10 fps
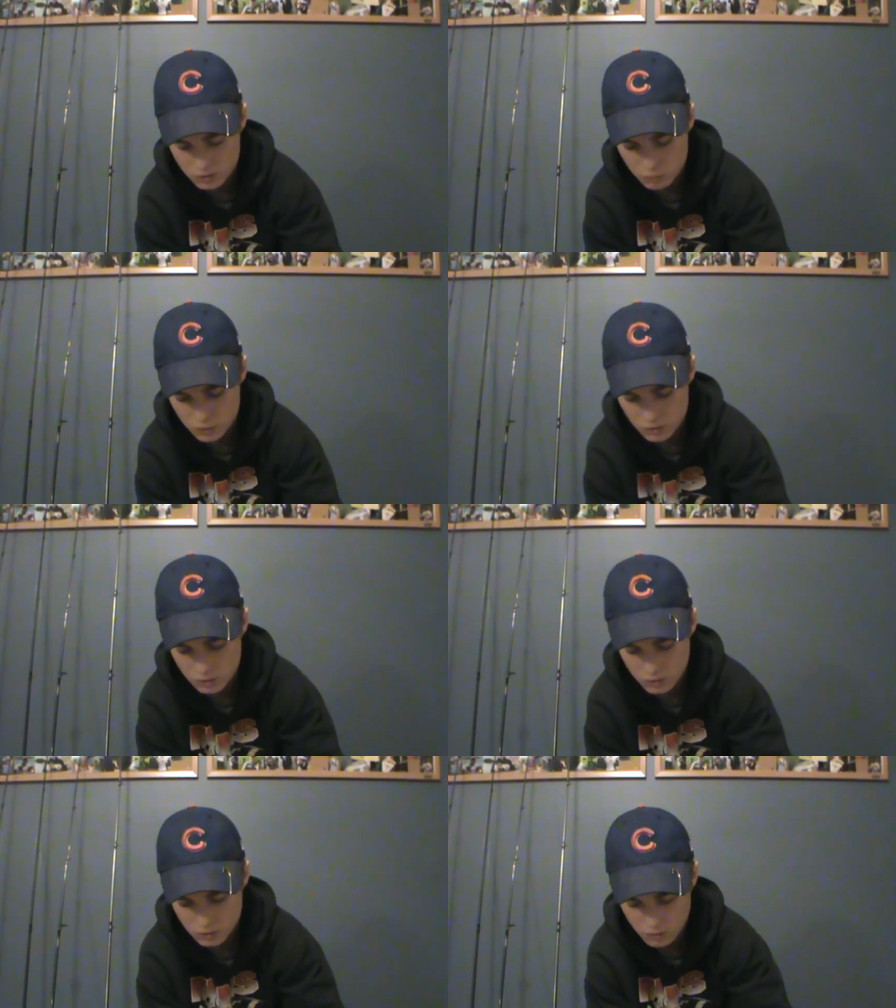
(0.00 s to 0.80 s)
But
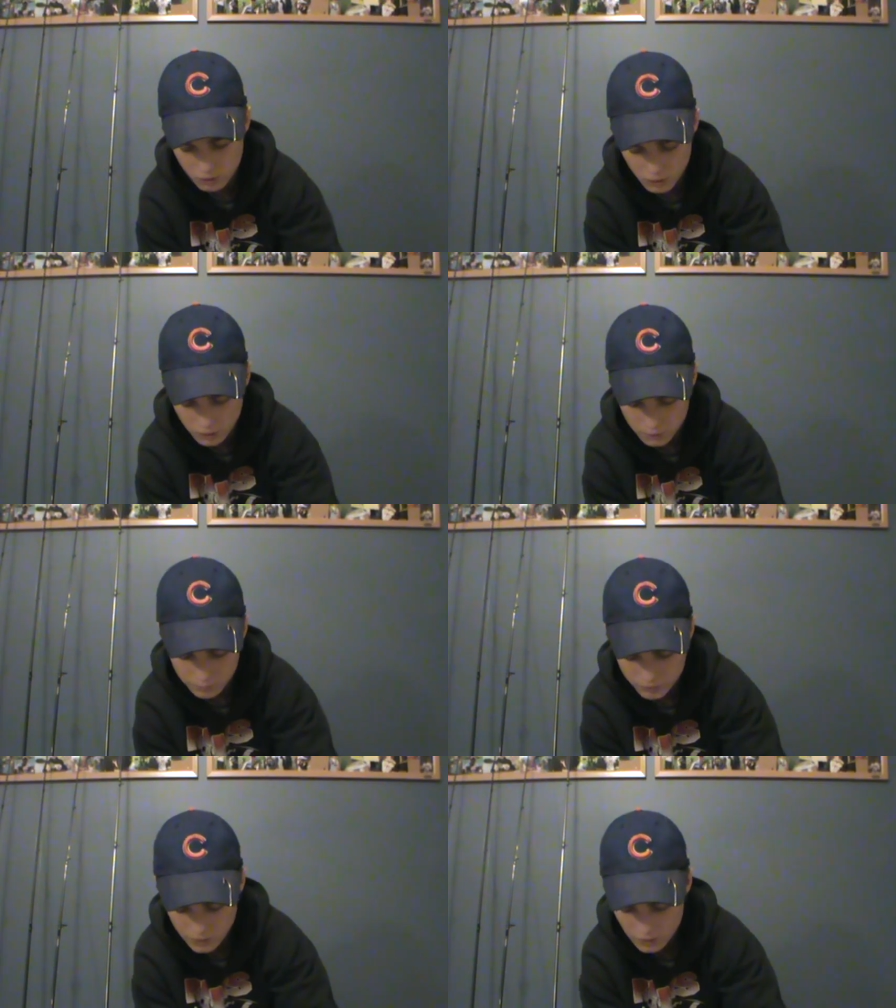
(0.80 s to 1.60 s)

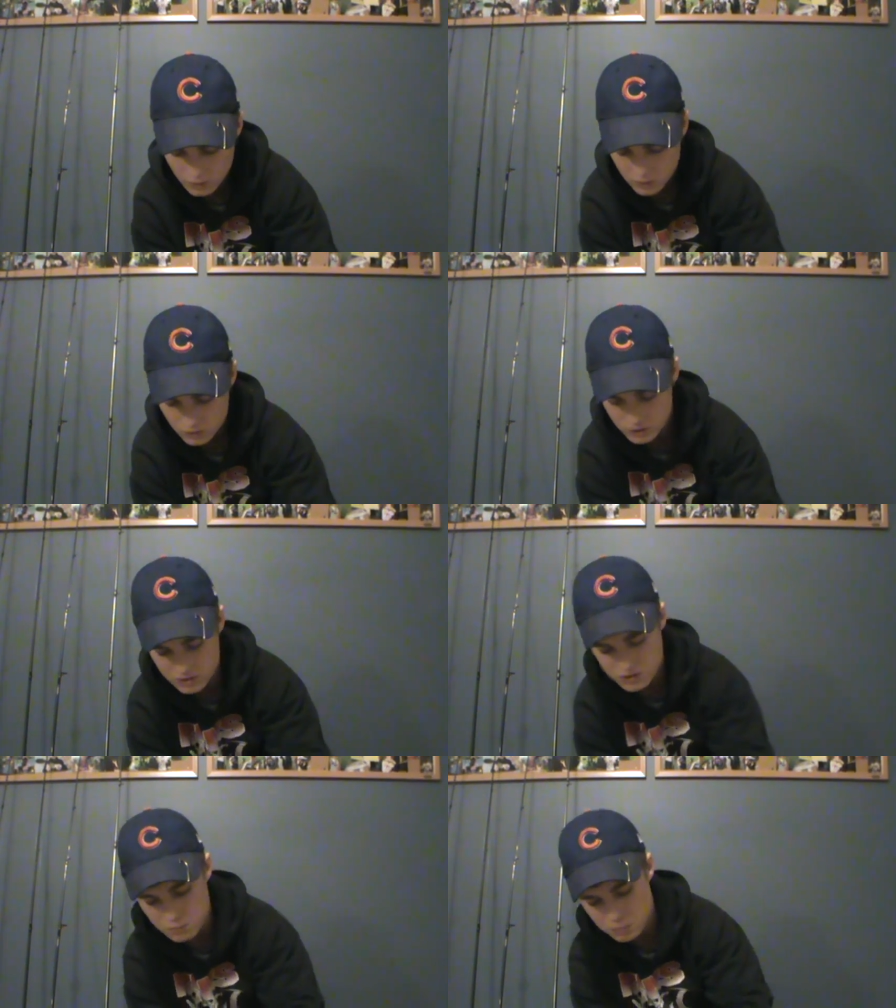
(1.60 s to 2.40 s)
then you
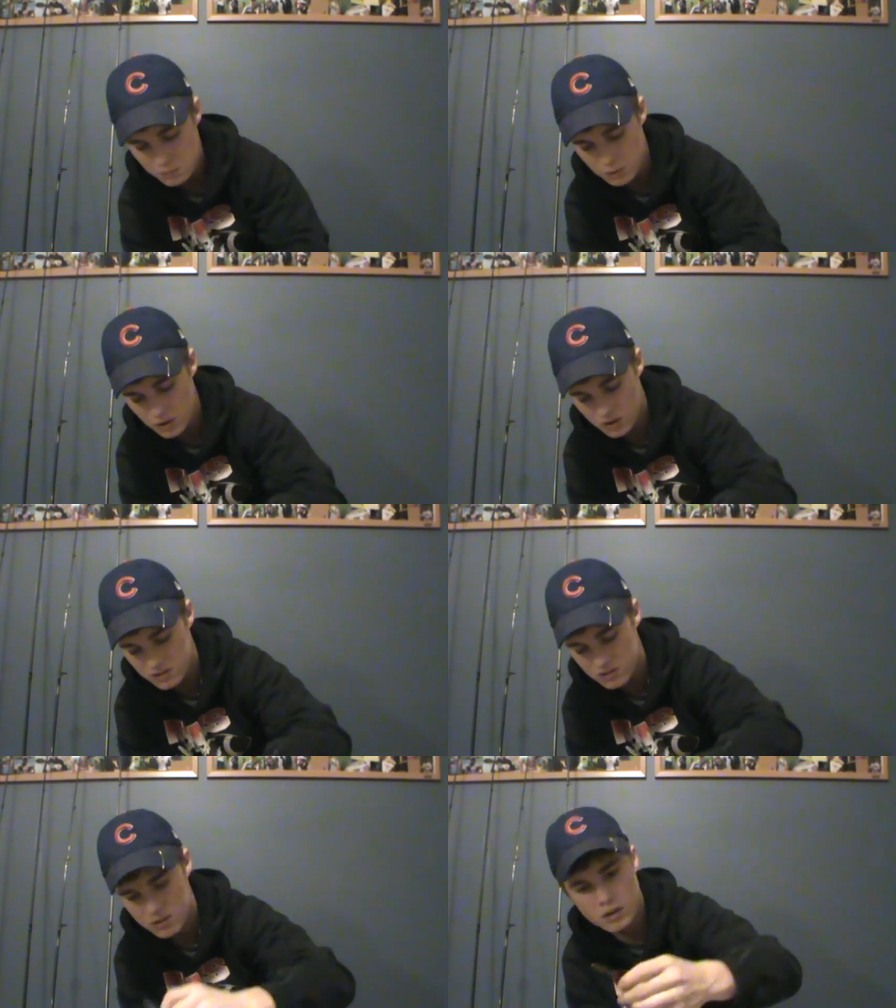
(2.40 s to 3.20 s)
got some
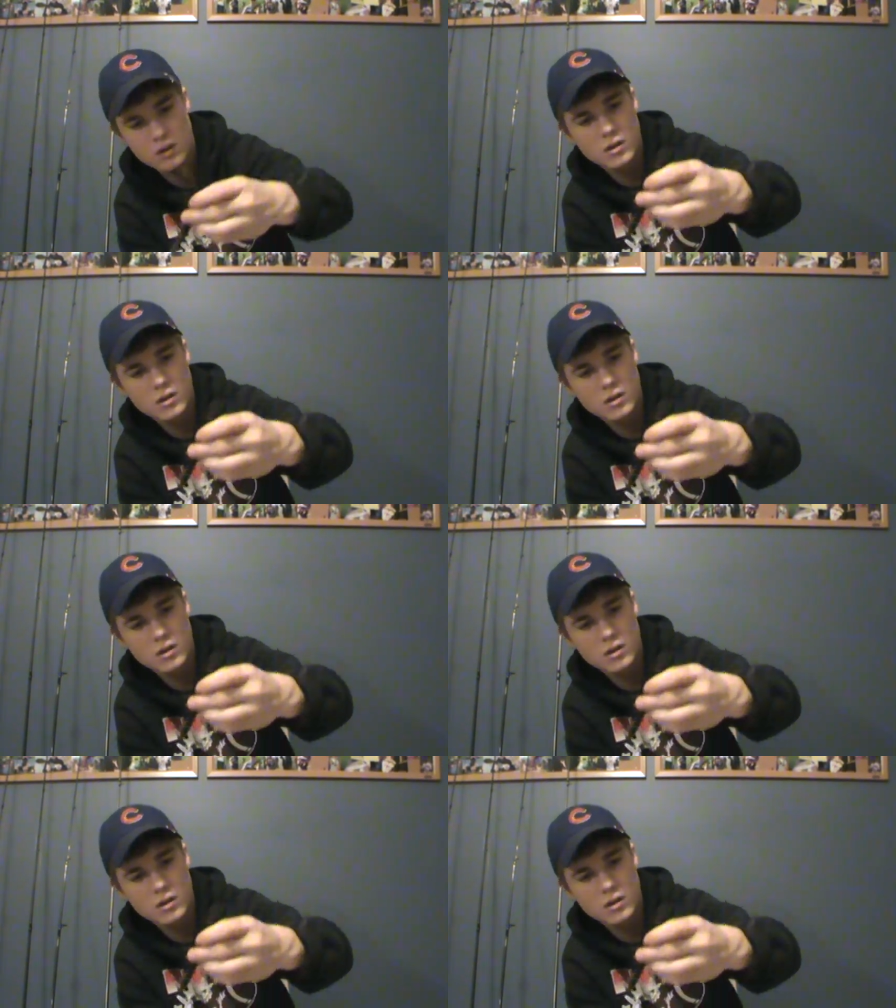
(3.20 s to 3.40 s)
BPS